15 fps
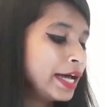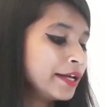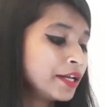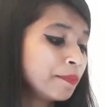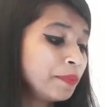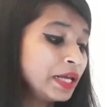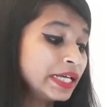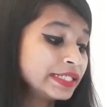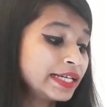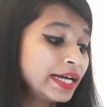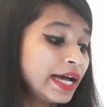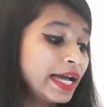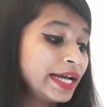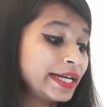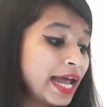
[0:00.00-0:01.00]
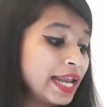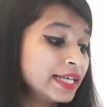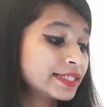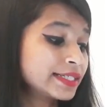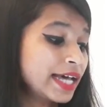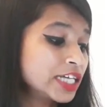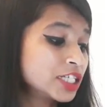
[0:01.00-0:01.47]
replace the
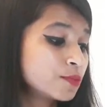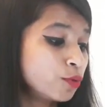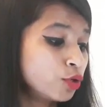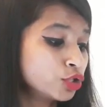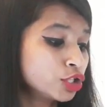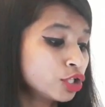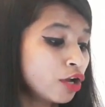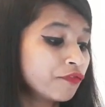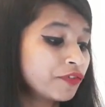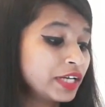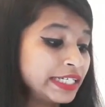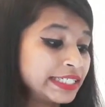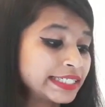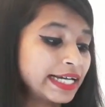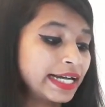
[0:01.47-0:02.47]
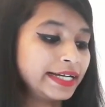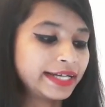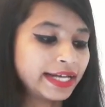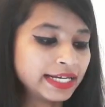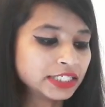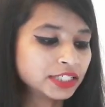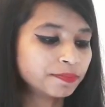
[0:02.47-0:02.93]
italicized portion of each
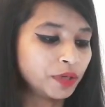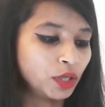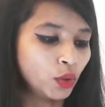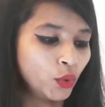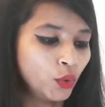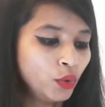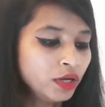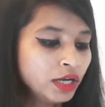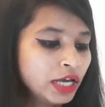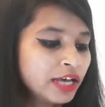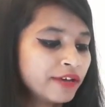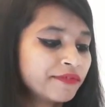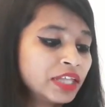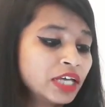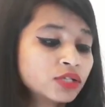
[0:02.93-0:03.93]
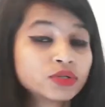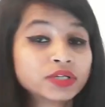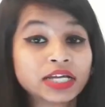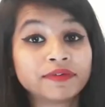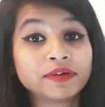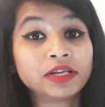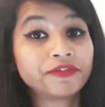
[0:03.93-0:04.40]
sentence below with a
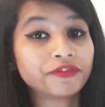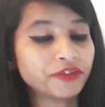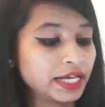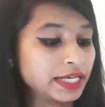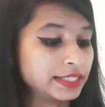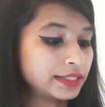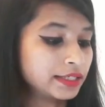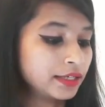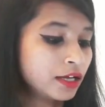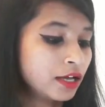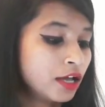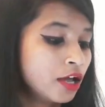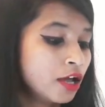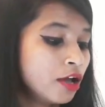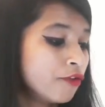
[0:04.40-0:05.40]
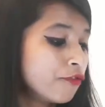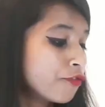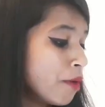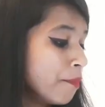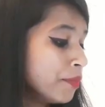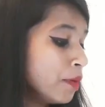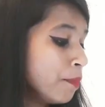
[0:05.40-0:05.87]
suitable phrase
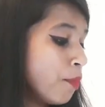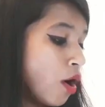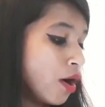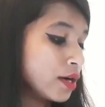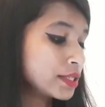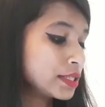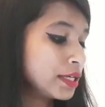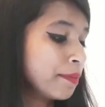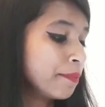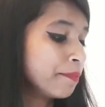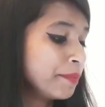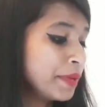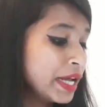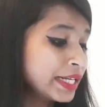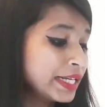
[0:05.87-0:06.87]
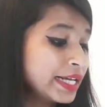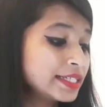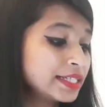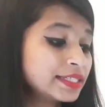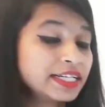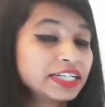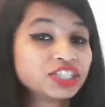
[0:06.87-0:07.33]
from the box. Make
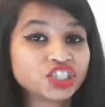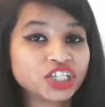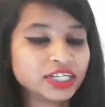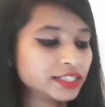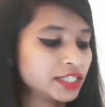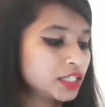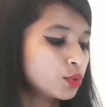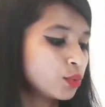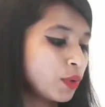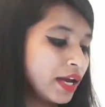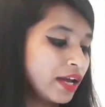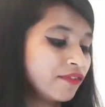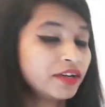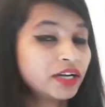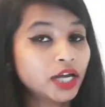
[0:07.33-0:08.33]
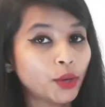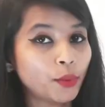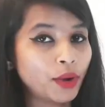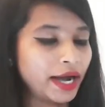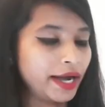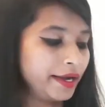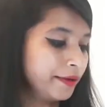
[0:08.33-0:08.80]
necessary changes wherever
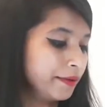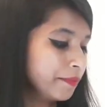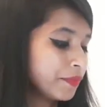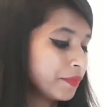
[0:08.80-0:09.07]
required.